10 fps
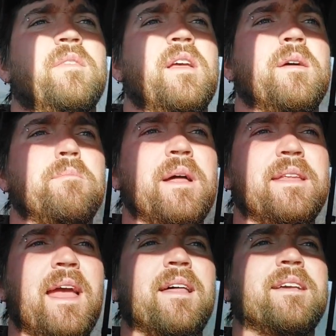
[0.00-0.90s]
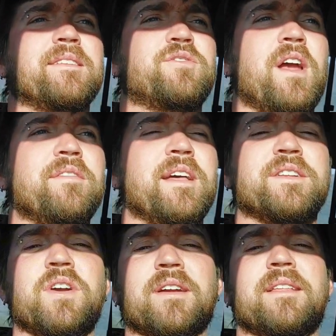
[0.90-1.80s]
But yeah, like, driving that
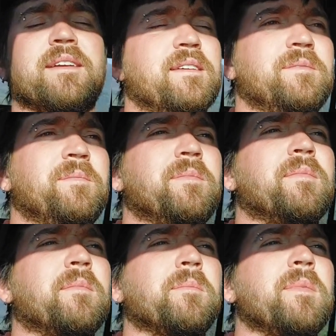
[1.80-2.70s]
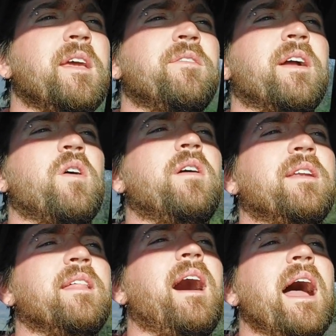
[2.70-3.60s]
truck, like, if I go into
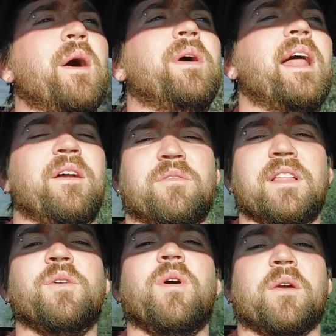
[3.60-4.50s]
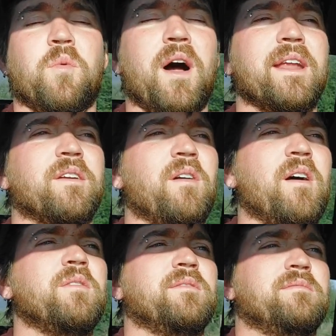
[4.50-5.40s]
the highway and I really want to wind her
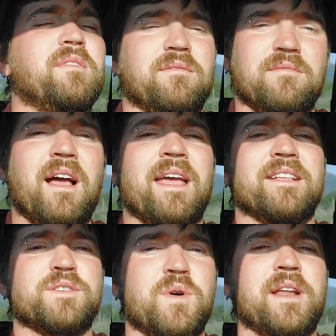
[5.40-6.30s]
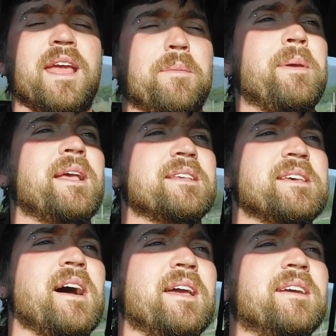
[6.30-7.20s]
out, I hit 28
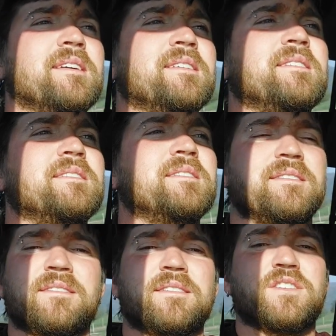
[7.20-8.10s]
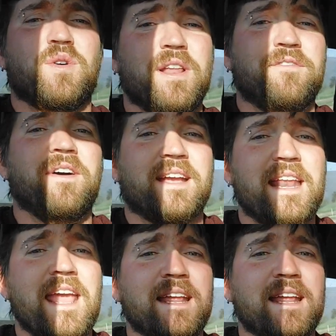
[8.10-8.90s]
PSI. 20 fucking 8.